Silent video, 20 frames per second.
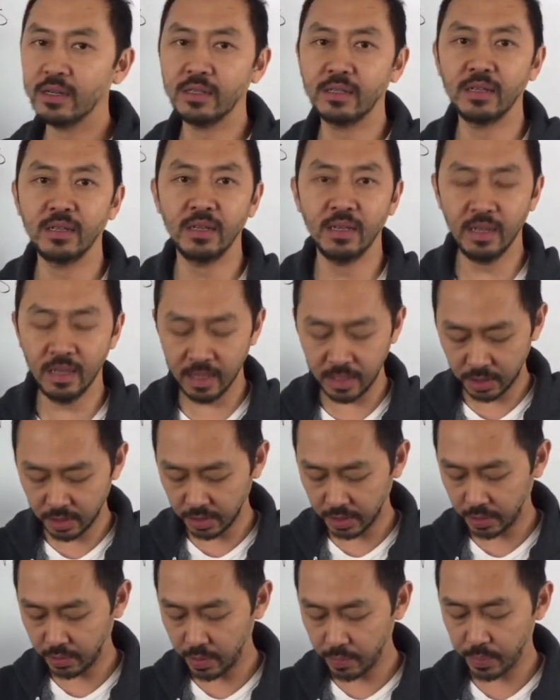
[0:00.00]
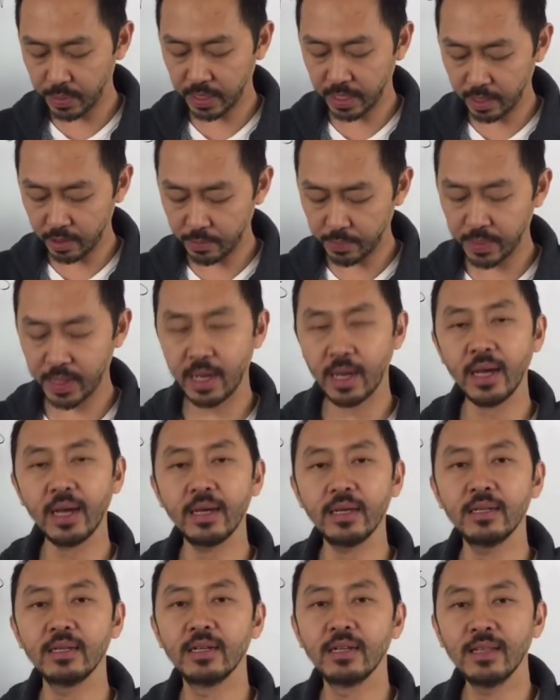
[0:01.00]
to eat your sweet potato
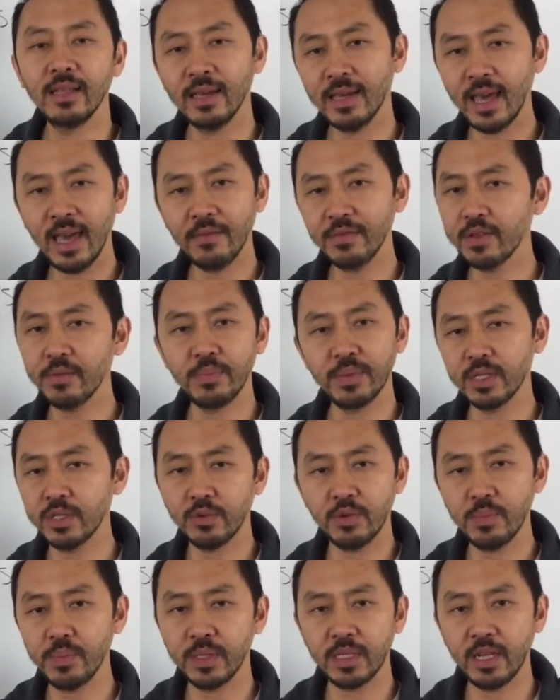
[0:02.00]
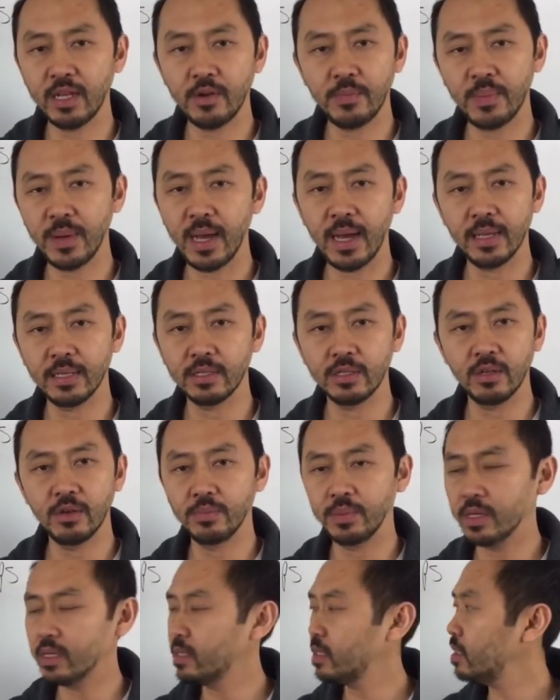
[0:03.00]
pie, like have some sweet potato pie. It's no
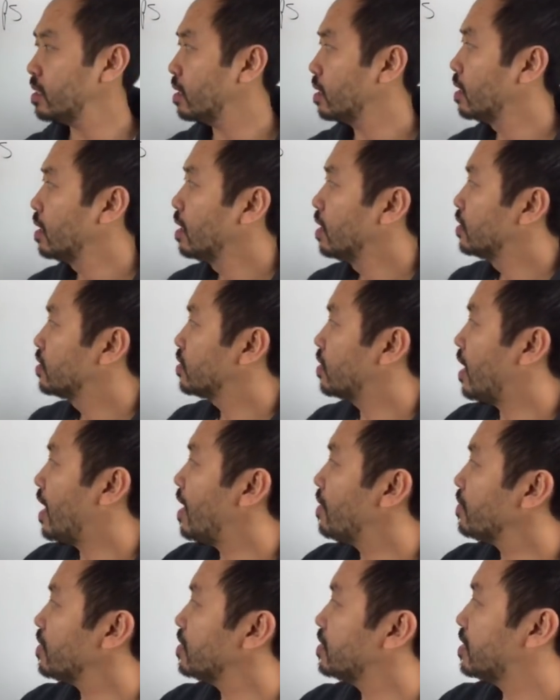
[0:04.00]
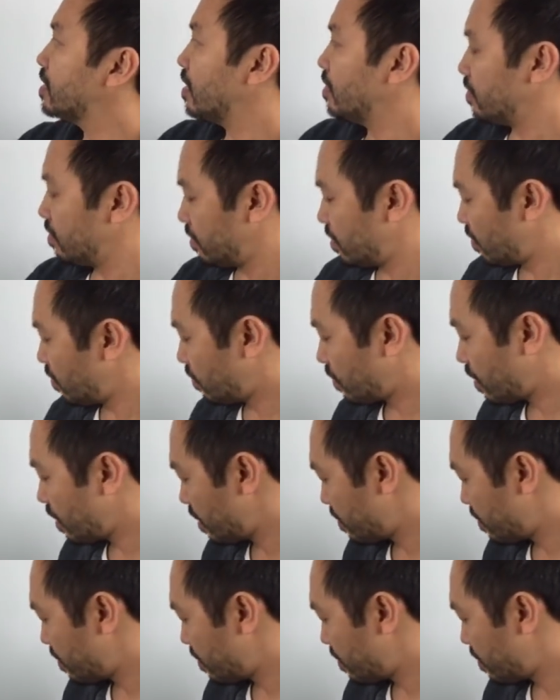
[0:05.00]
big deal. So I'm gonna tell you, don't worry